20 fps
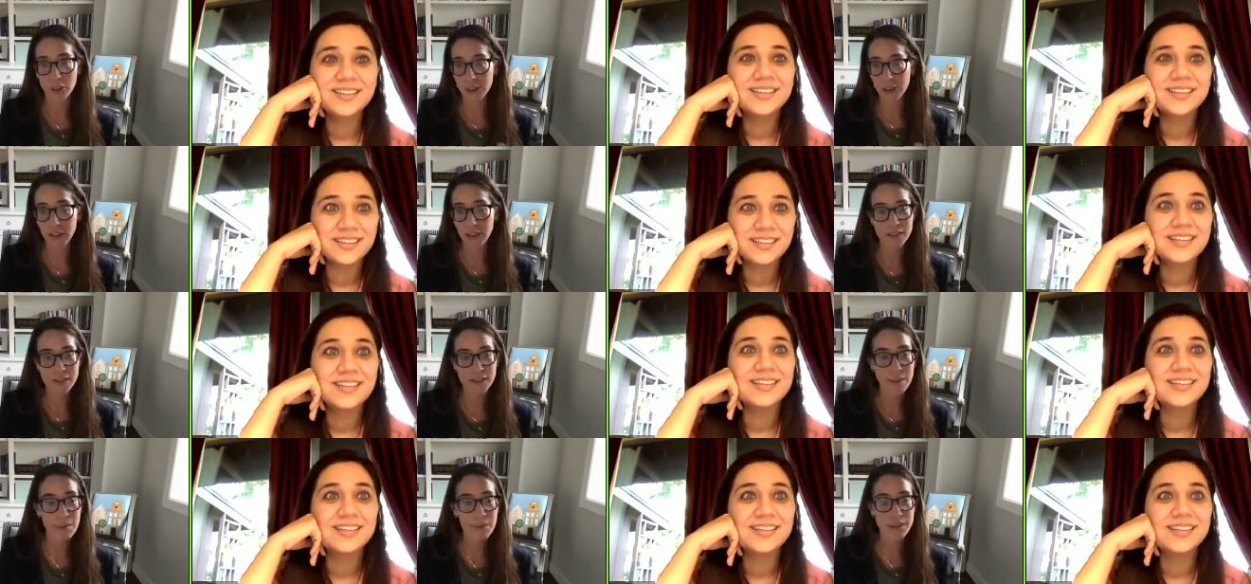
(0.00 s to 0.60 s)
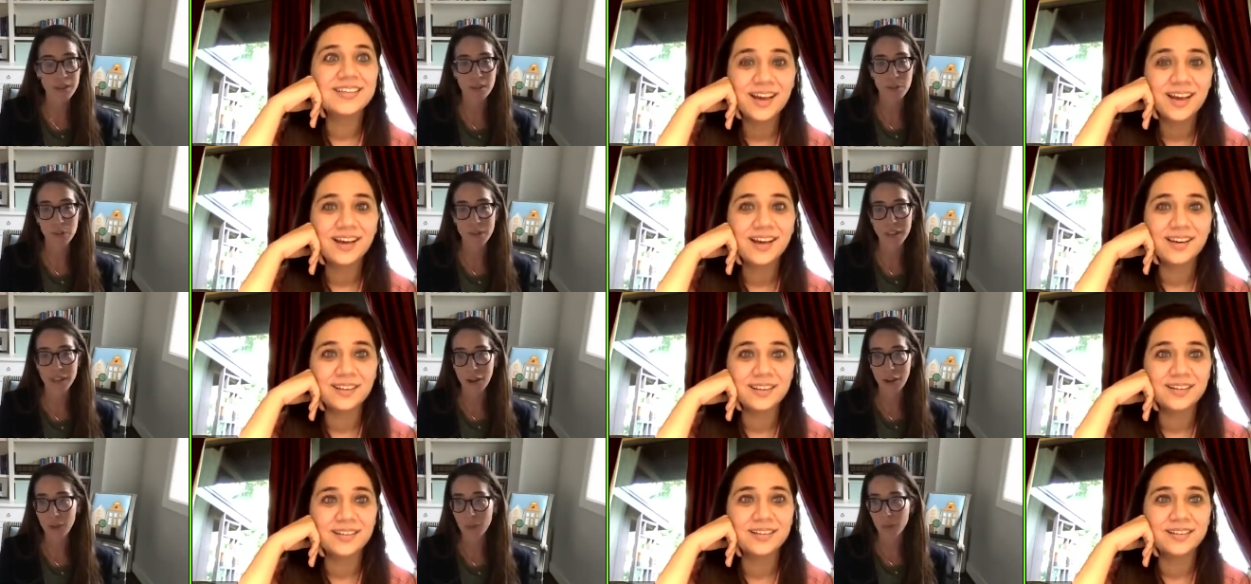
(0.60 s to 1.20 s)
Speaker 1: and it's something that we
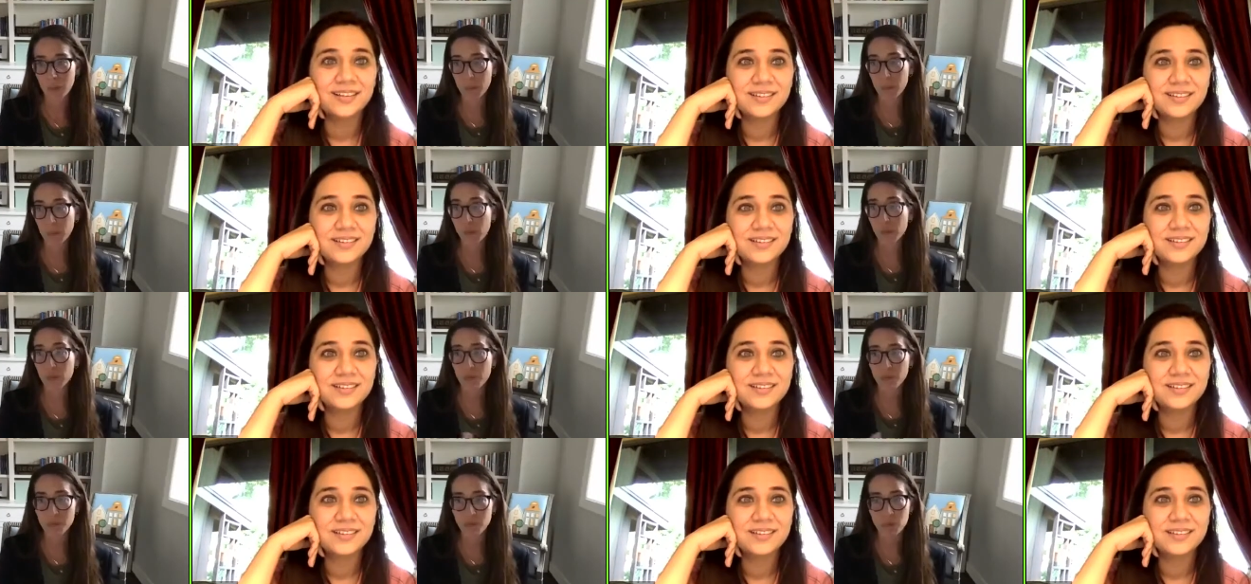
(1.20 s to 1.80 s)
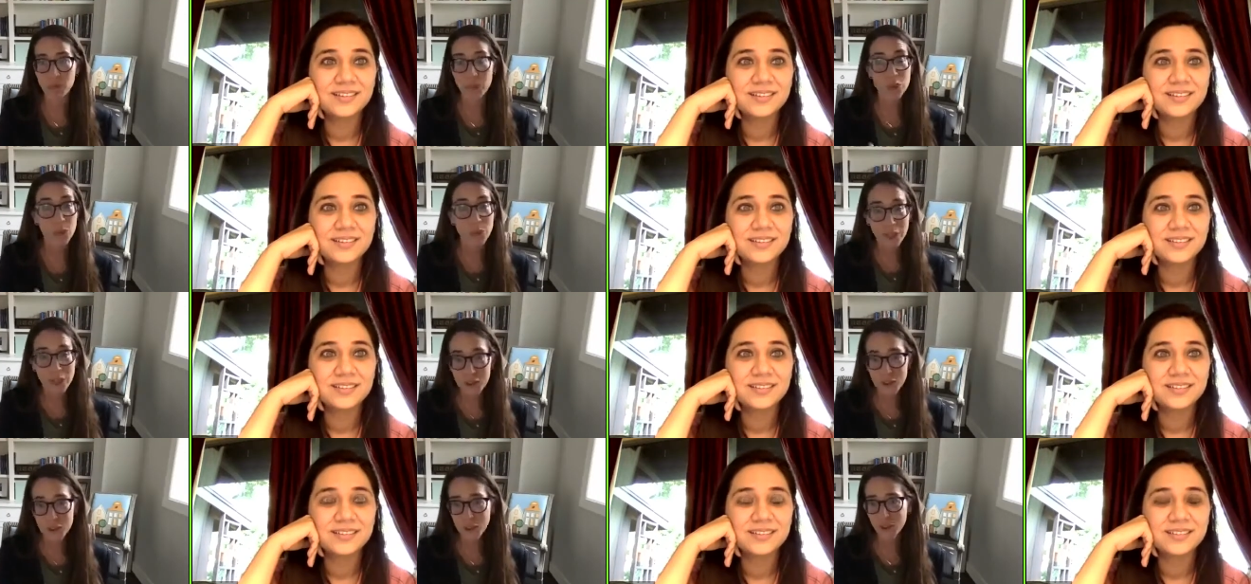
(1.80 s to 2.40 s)
now i mean we're we do
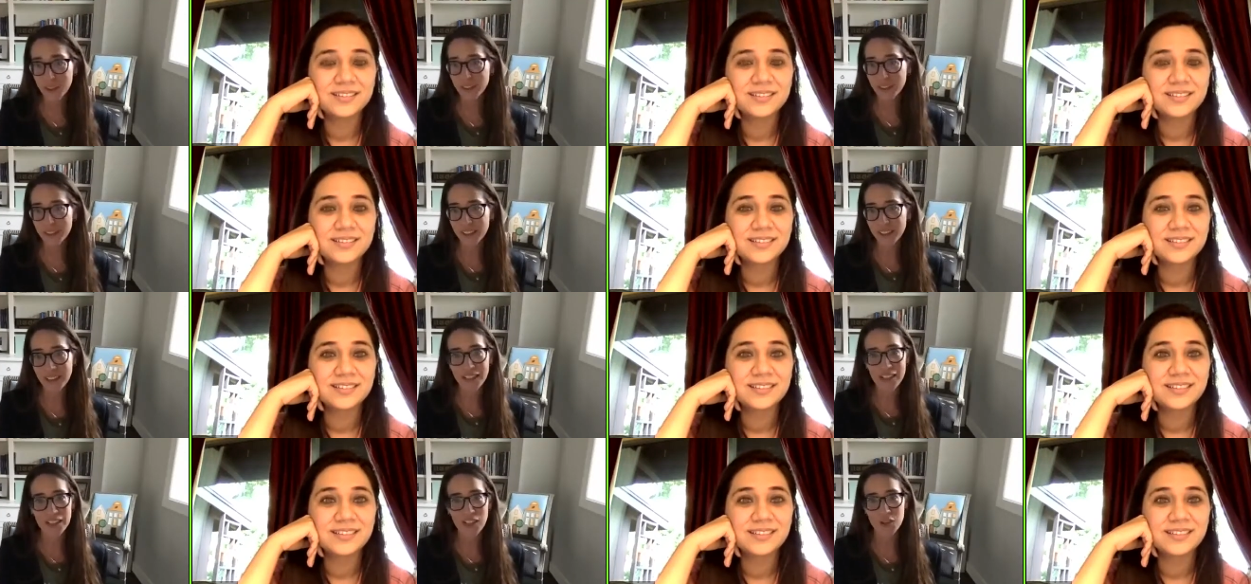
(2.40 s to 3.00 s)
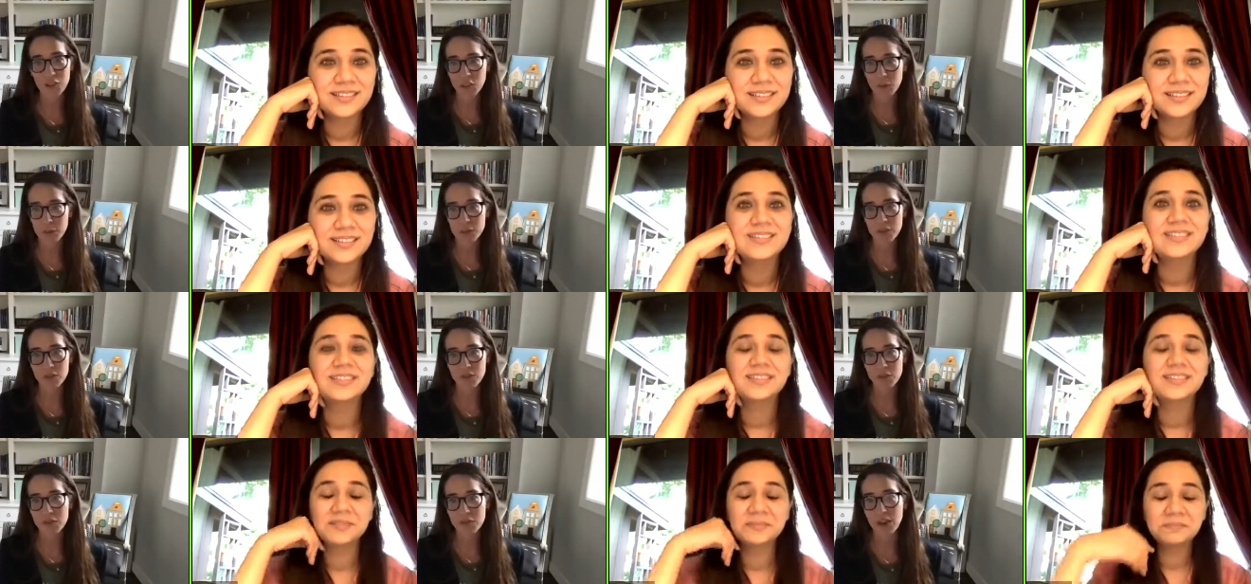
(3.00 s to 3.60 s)
internally in terms of
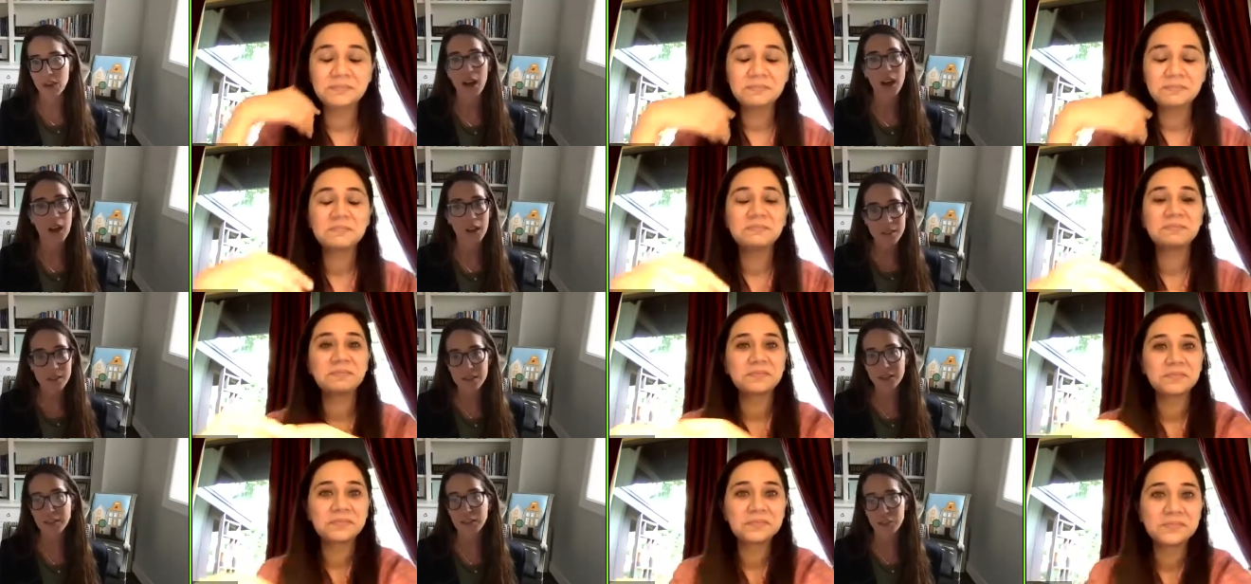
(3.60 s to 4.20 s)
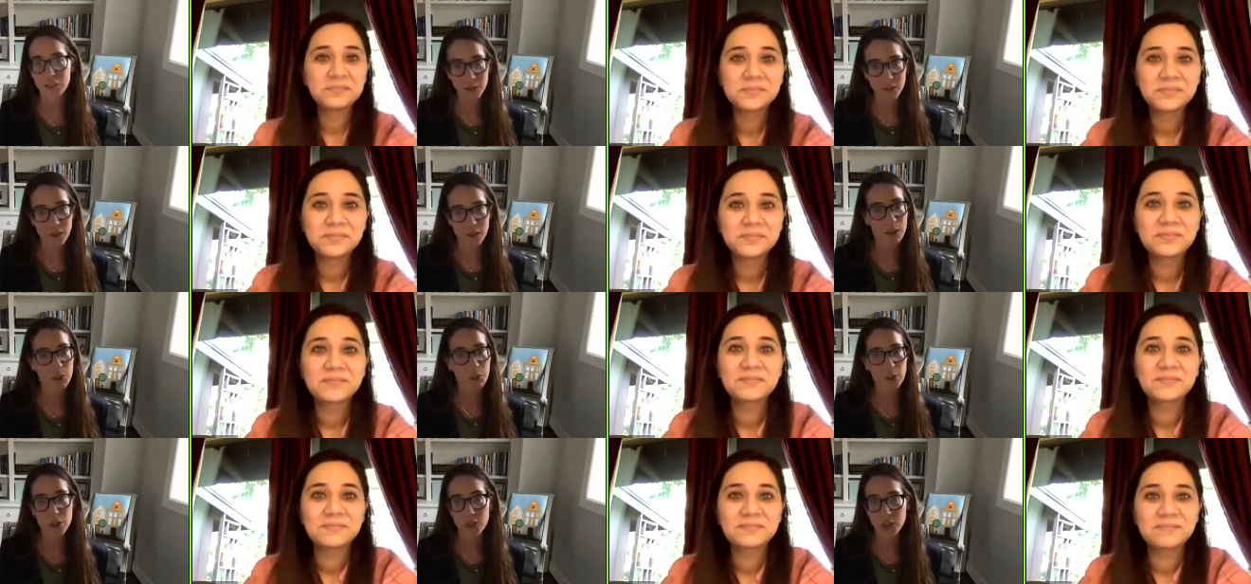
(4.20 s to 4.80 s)
just constantly showing
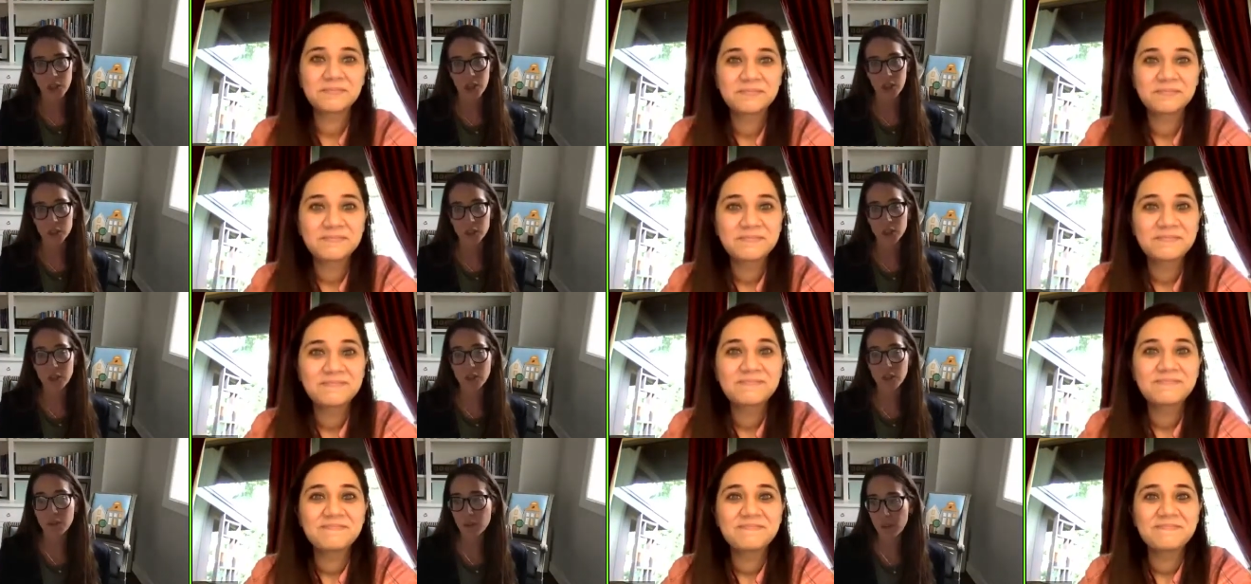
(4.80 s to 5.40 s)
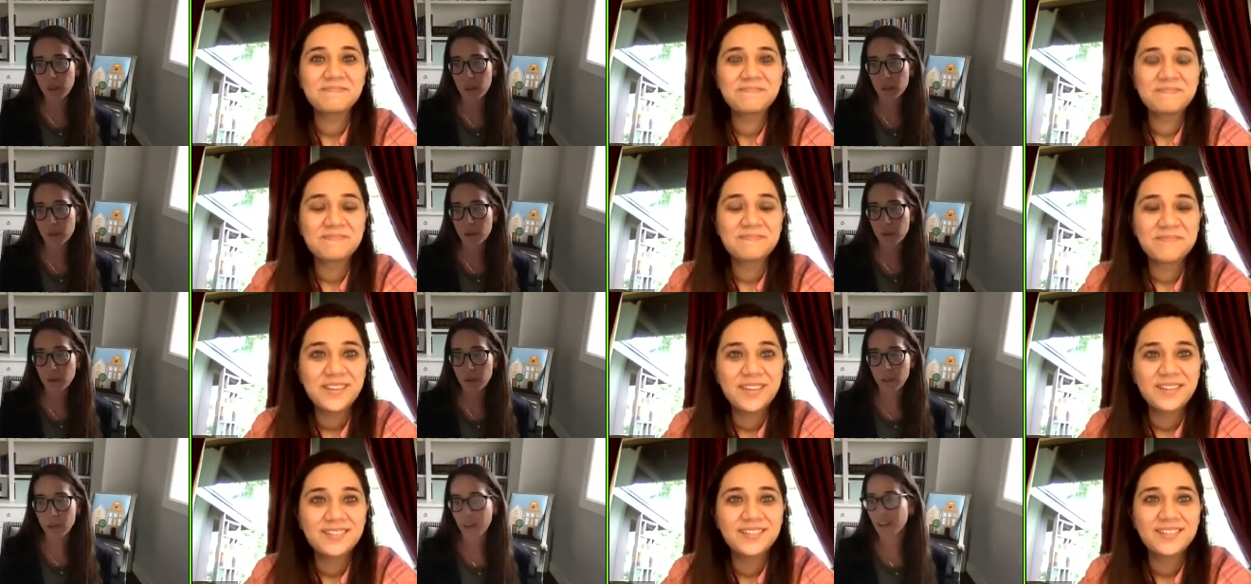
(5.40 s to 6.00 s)
appreciation for people
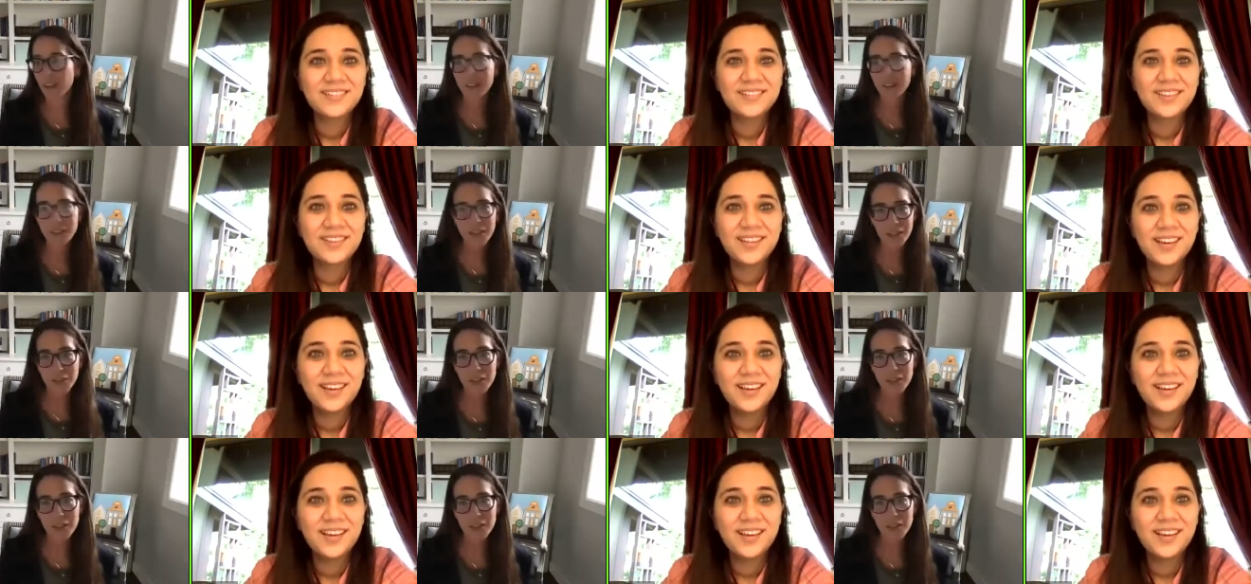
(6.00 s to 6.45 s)
at the end of